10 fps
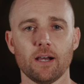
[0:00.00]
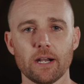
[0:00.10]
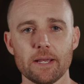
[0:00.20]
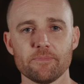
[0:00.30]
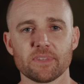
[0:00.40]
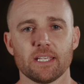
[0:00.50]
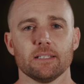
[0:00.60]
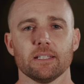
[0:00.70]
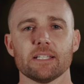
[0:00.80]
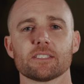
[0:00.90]
All right,
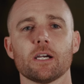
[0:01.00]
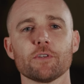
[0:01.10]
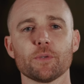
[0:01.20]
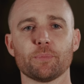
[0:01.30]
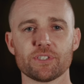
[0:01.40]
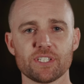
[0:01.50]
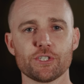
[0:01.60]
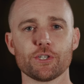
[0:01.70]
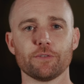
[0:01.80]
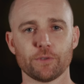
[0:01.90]
let's cover the
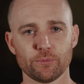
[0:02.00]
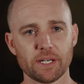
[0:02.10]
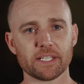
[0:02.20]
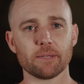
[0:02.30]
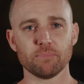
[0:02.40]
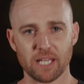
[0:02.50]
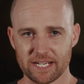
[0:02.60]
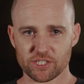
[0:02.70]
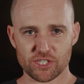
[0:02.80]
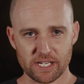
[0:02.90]
procedure for running a
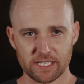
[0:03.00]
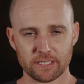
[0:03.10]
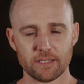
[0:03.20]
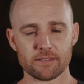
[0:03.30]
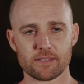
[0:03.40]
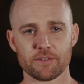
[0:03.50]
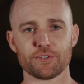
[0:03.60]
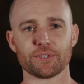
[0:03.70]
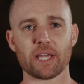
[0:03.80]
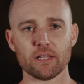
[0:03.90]
black shading
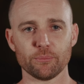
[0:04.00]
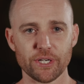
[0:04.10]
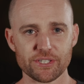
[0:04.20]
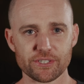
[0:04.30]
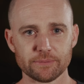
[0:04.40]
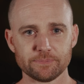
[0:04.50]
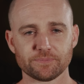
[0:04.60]
sensor calibration.